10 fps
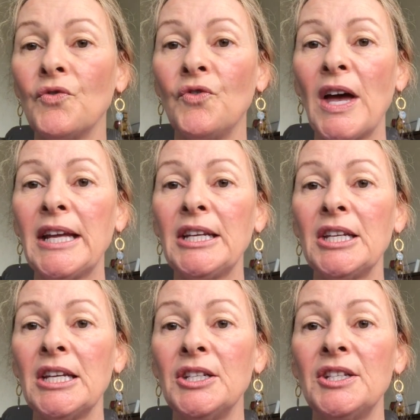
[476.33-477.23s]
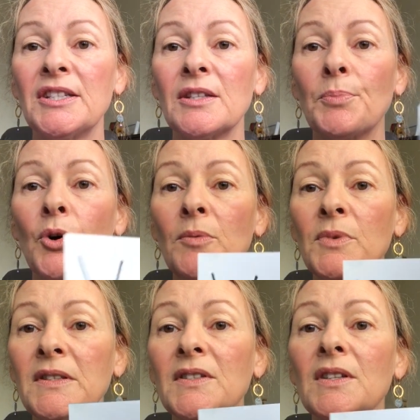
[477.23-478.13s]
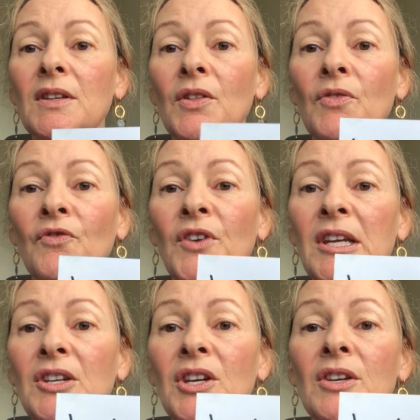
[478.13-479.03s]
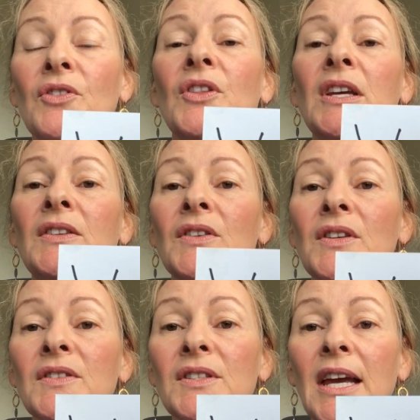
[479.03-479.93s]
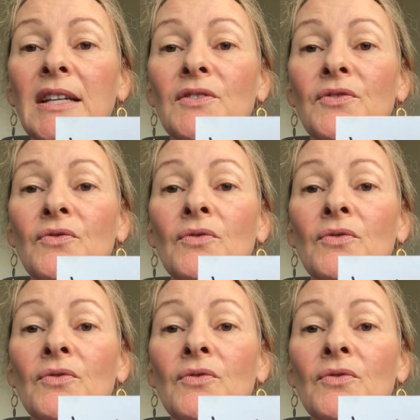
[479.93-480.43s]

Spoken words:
Vaded in disappointments, VID, these are the states